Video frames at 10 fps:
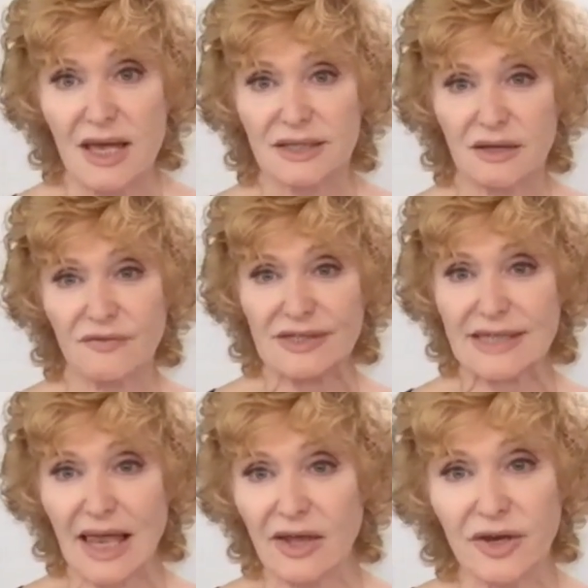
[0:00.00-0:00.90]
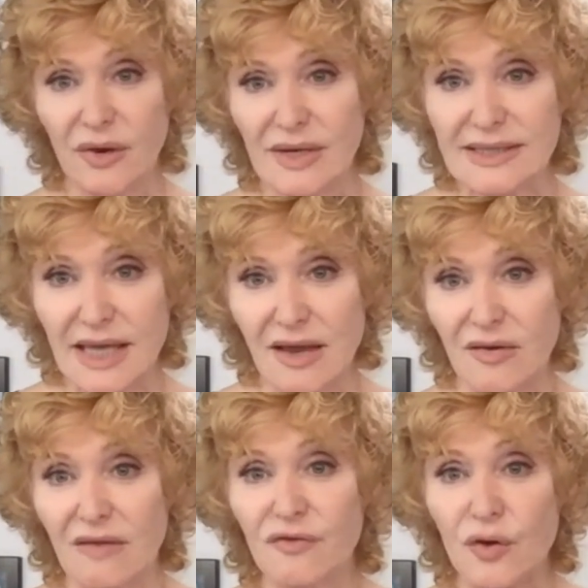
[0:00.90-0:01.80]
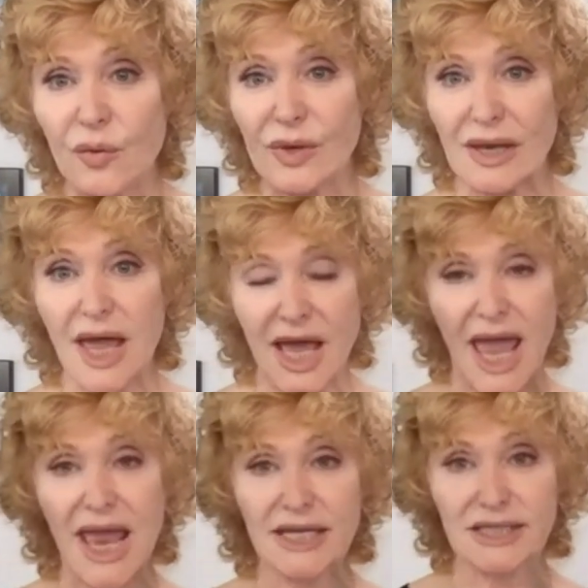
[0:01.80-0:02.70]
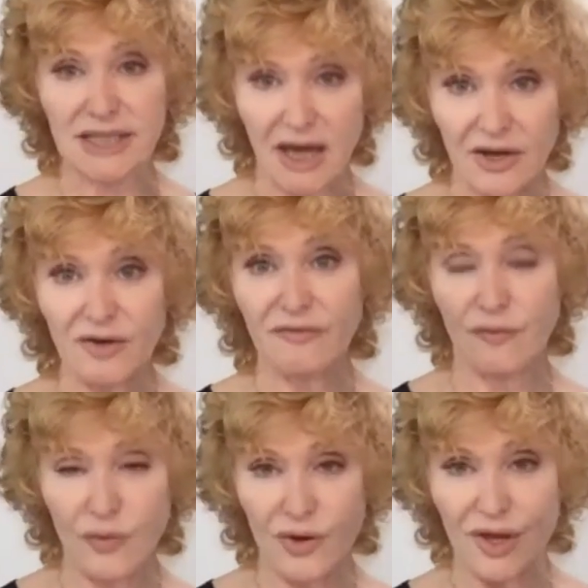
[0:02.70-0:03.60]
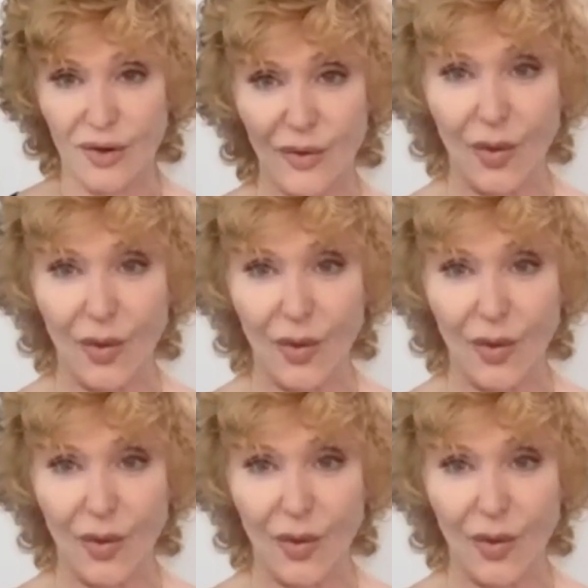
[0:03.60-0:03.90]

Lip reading: So for salon owners here, if you would like a done for you